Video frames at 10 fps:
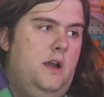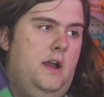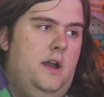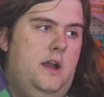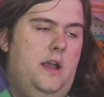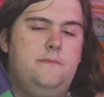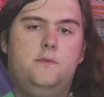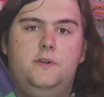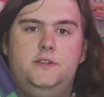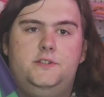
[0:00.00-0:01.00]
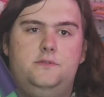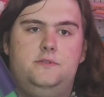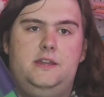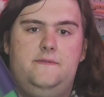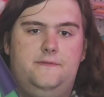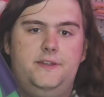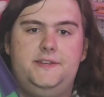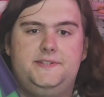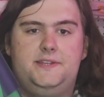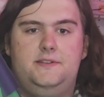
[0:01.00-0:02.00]
I'm going to leave
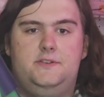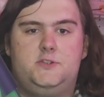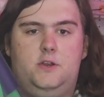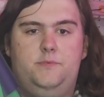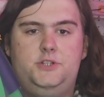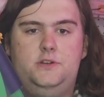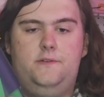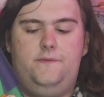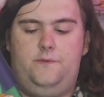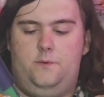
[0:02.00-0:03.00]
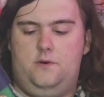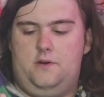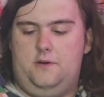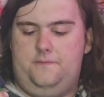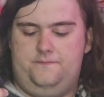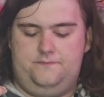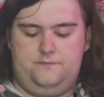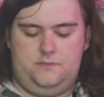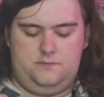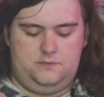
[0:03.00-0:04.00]
links in the description for
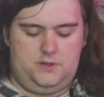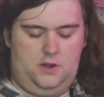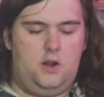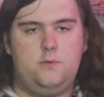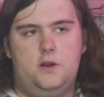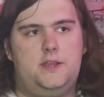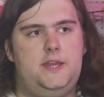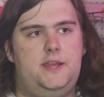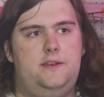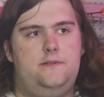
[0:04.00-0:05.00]
the hardware kit,